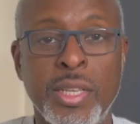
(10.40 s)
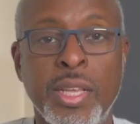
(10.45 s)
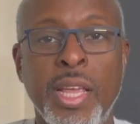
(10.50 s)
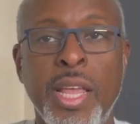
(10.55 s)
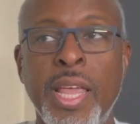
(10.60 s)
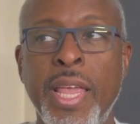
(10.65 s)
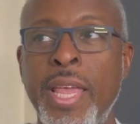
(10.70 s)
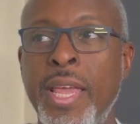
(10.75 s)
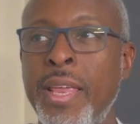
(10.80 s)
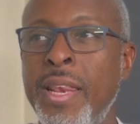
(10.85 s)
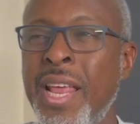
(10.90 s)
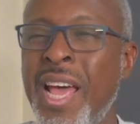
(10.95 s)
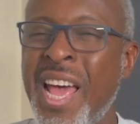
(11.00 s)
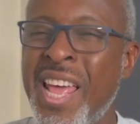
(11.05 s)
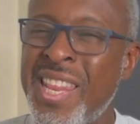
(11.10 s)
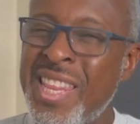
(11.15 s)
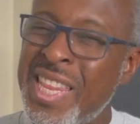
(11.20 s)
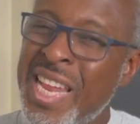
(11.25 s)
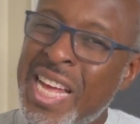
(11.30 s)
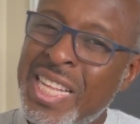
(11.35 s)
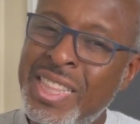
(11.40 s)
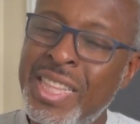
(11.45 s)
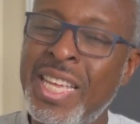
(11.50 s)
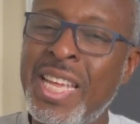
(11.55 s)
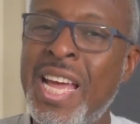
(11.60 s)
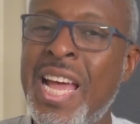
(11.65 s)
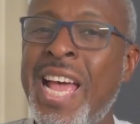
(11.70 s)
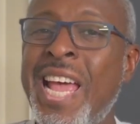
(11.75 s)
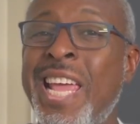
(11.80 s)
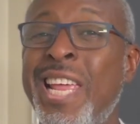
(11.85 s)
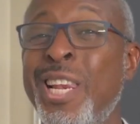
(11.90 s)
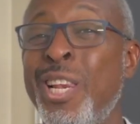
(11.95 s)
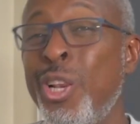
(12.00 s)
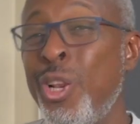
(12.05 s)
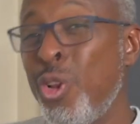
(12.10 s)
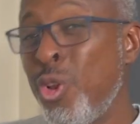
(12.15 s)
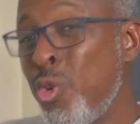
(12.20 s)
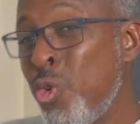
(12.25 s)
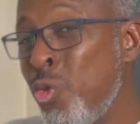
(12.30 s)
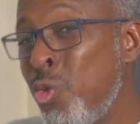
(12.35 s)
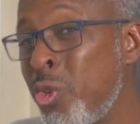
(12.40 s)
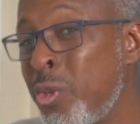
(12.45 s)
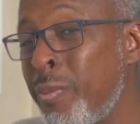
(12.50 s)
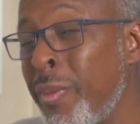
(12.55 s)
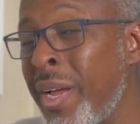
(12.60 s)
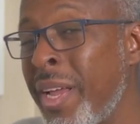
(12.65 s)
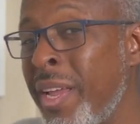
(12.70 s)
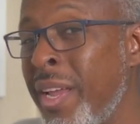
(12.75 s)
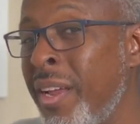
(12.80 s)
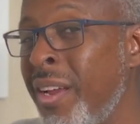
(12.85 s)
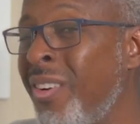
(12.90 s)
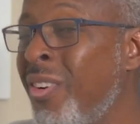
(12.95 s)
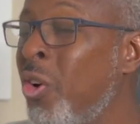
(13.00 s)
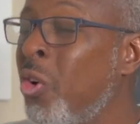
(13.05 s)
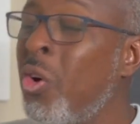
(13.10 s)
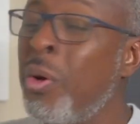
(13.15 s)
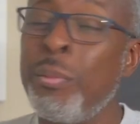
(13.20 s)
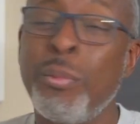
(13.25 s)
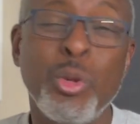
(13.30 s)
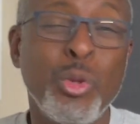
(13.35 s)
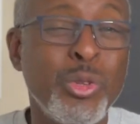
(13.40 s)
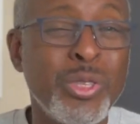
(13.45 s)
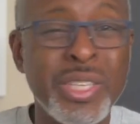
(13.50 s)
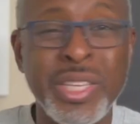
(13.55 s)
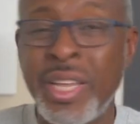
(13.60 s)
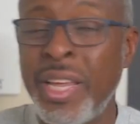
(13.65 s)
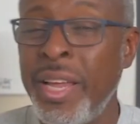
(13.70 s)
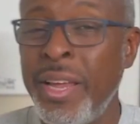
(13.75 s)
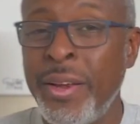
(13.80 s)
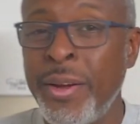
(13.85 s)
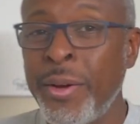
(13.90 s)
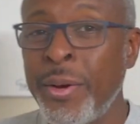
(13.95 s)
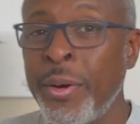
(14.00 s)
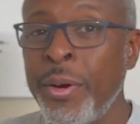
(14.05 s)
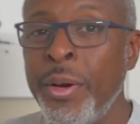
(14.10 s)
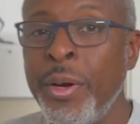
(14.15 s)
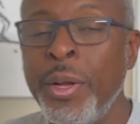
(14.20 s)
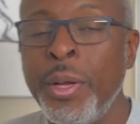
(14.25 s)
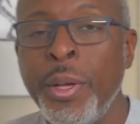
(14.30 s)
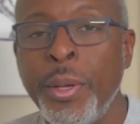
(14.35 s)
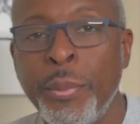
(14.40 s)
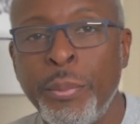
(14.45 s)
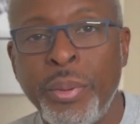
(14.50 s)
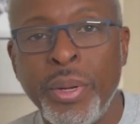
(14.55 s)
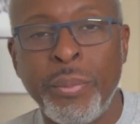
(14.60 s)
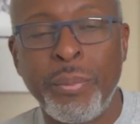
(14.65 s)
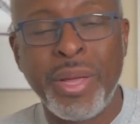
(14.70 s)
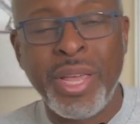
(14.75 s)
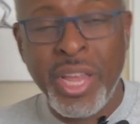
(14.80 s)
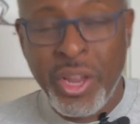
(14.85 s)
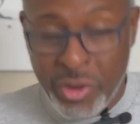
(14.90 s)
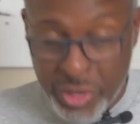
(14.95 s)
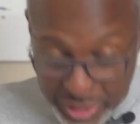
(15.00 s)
And not that I lose my hair or I'm losing hair, but my hair is